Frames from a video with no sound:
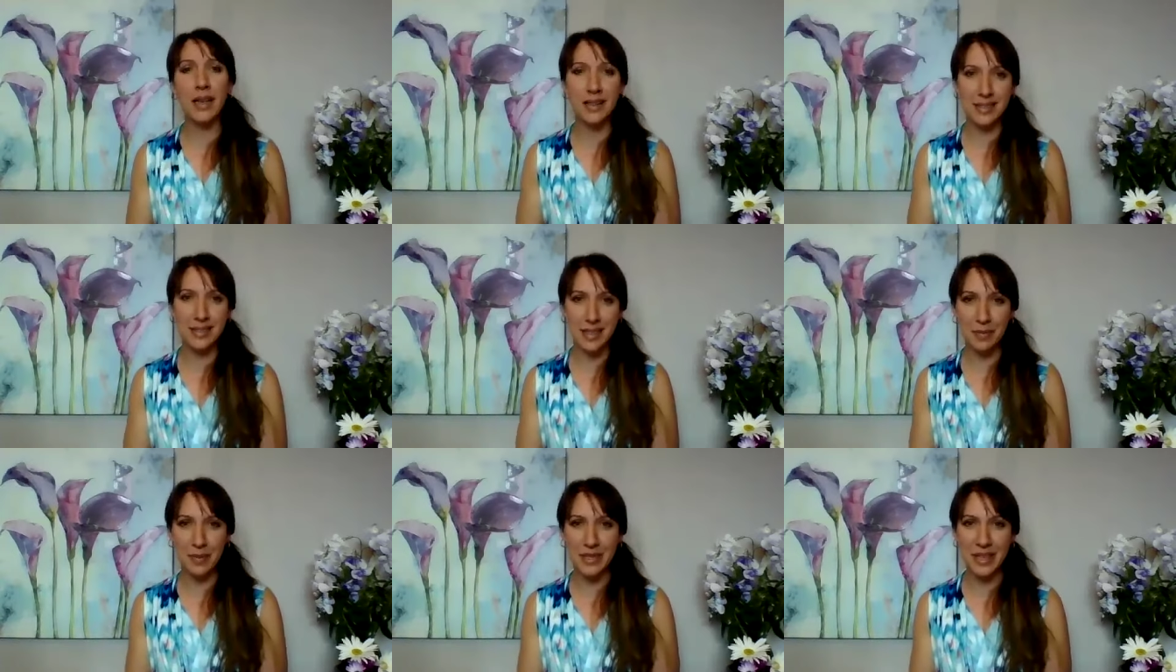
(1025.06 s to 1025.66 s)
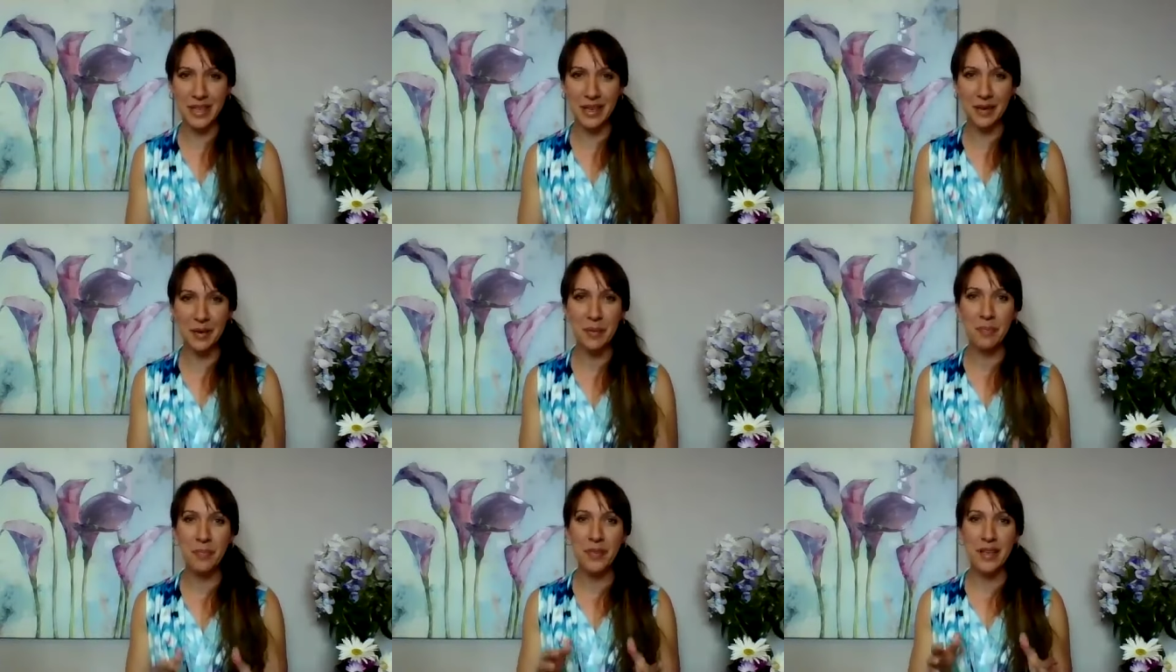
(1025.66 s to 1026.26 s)
that's letting me down.
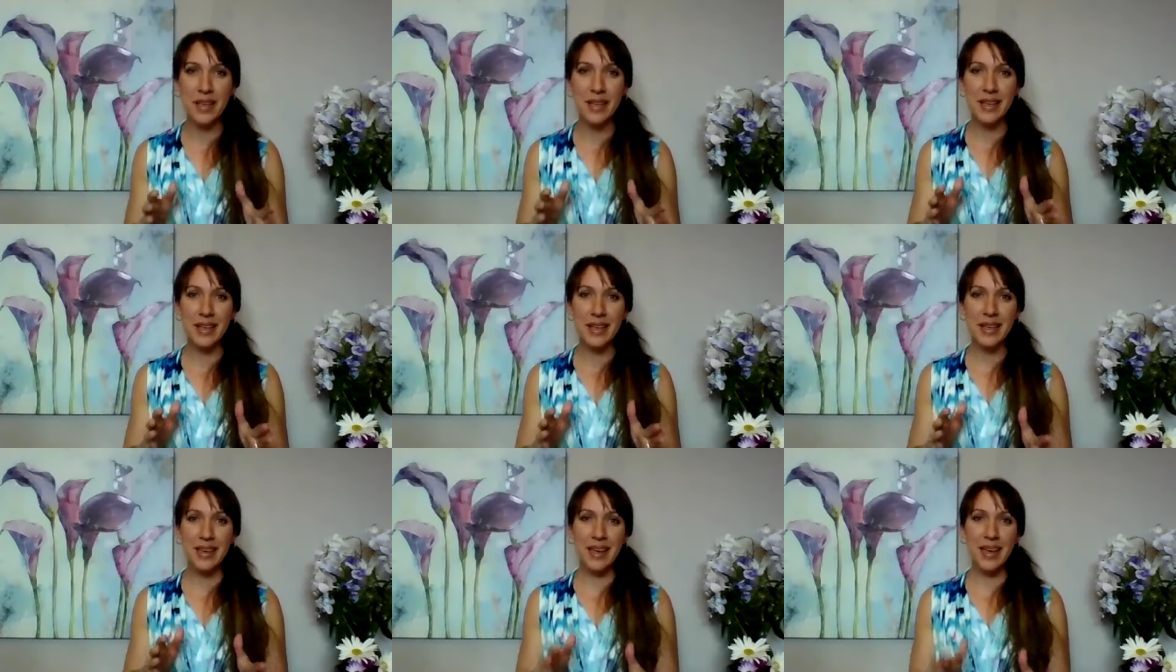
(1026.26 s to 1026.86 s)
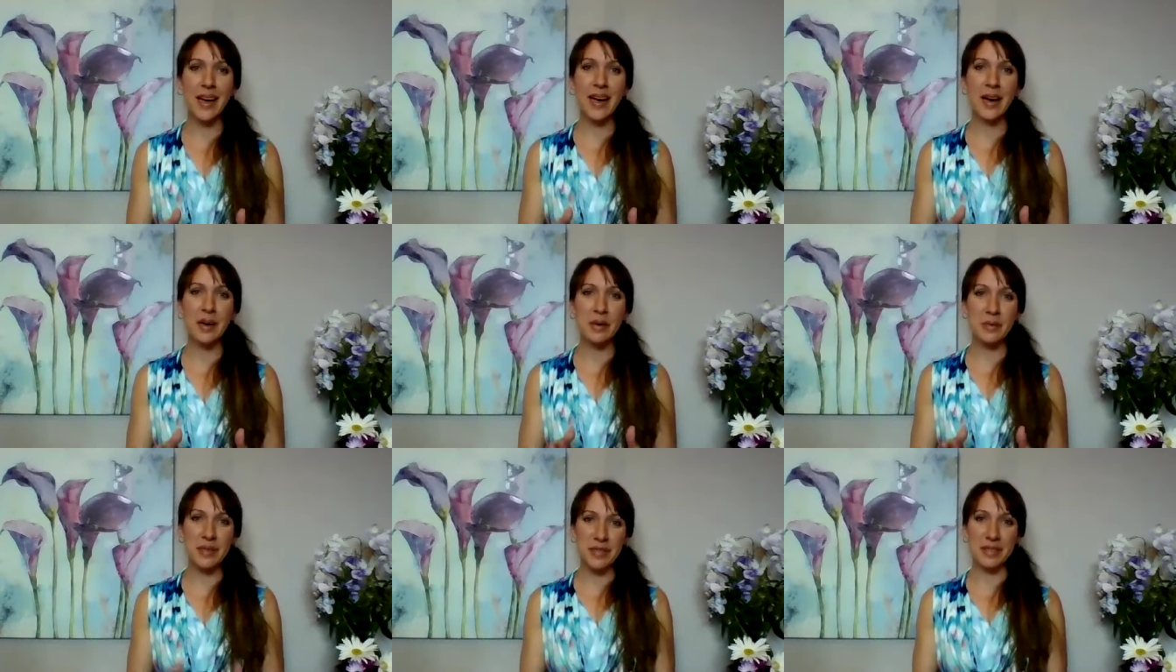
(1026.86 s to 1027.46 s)
How
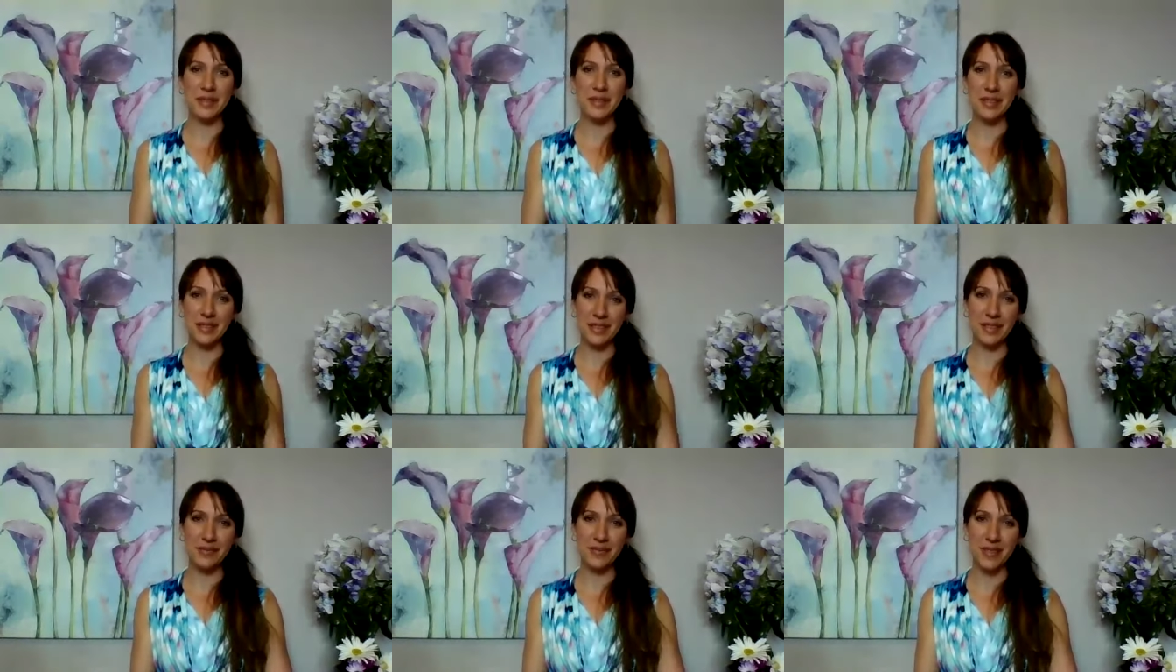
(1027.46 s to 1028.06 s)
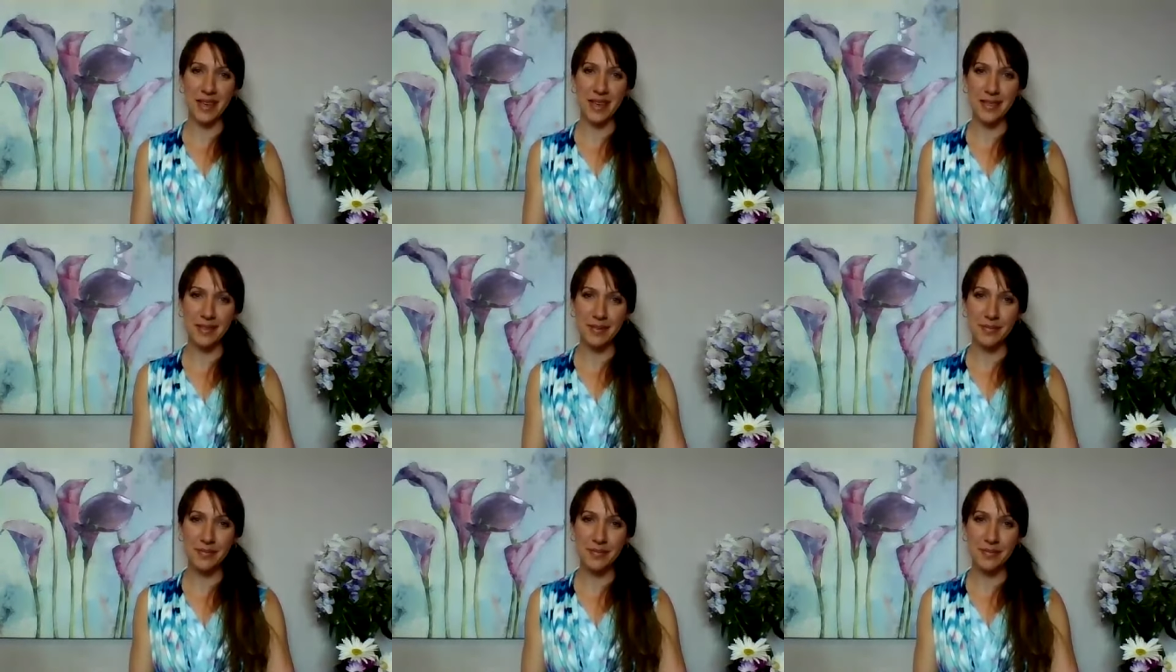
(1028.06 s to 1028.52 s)
do we start to shift that?